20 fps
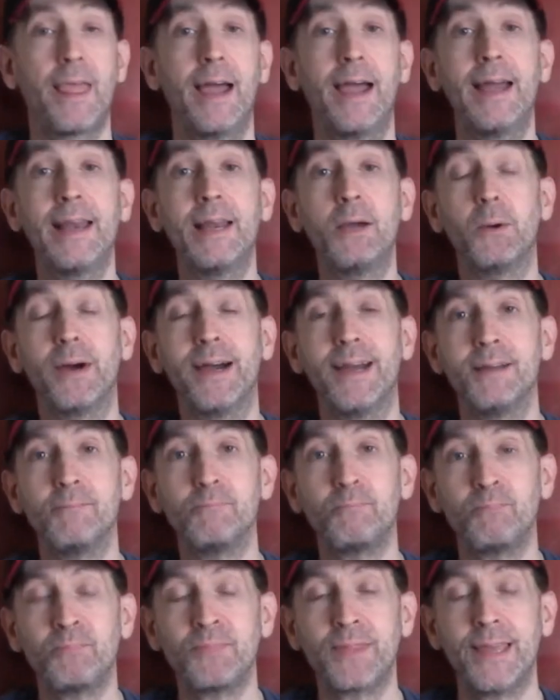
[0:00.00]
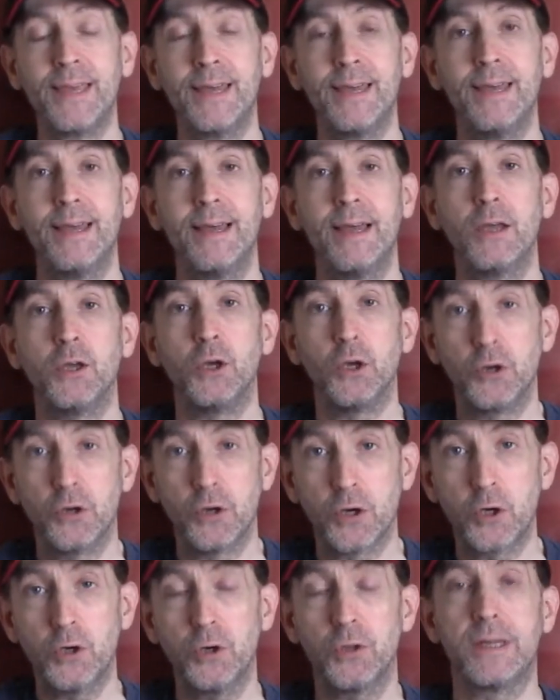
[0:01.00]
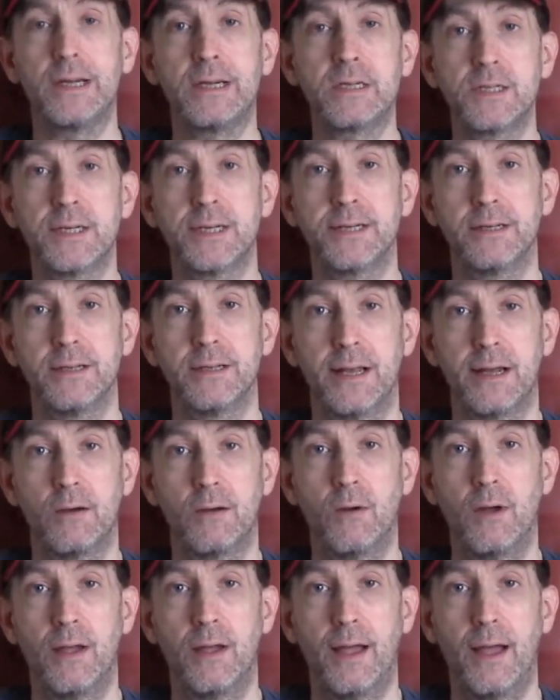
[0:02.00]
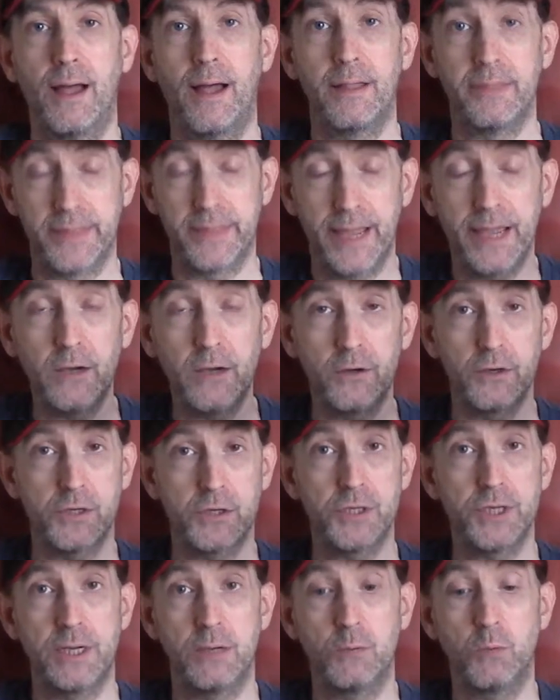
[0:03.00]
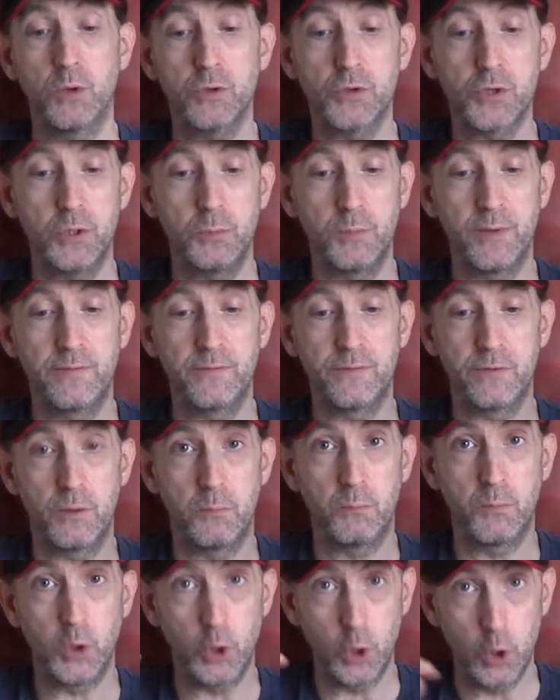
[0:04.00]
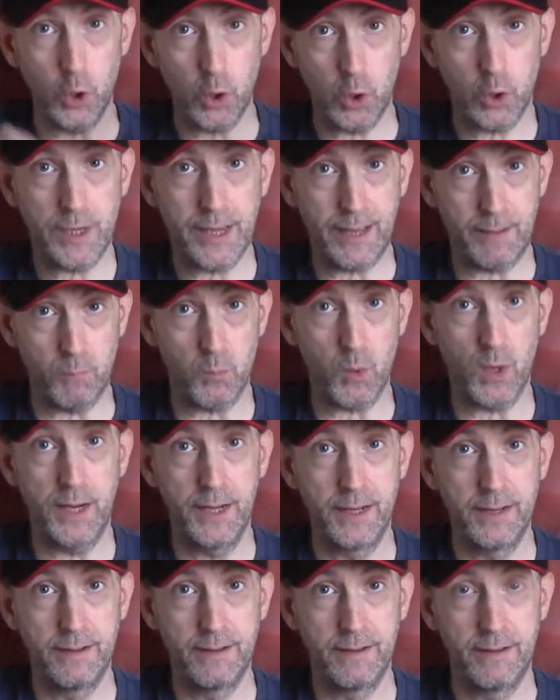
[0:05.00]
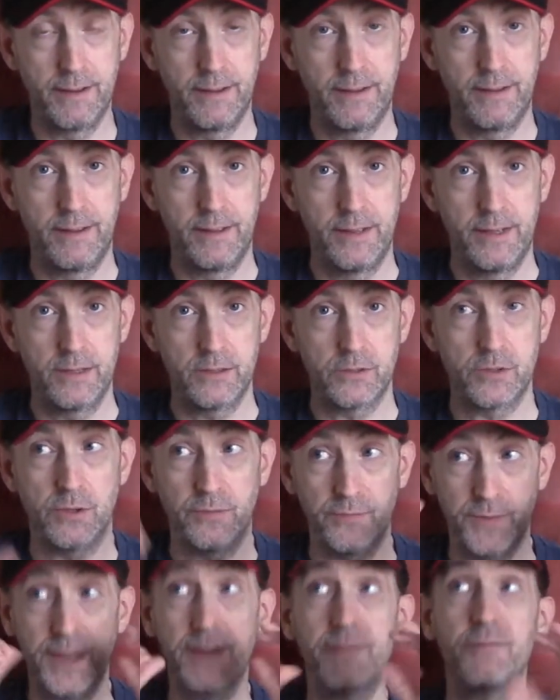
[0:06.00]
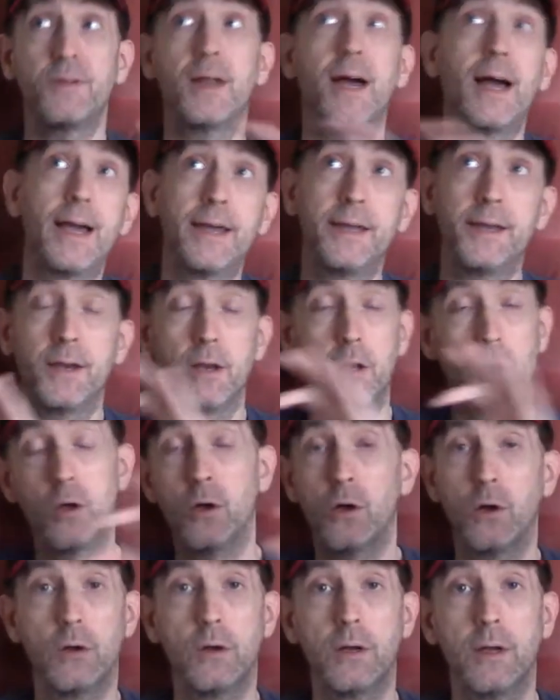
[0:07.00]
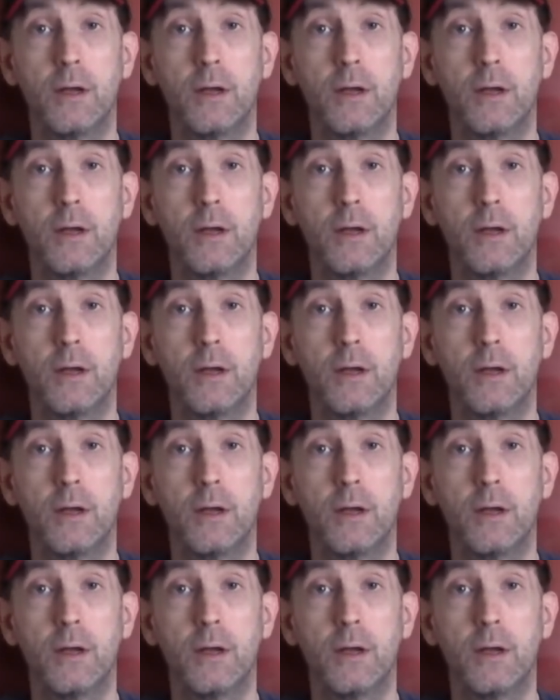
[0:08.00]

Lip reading: Anyway, you're going to cut their signal out and they're going to see what's coming from your camera. So if they're flying along,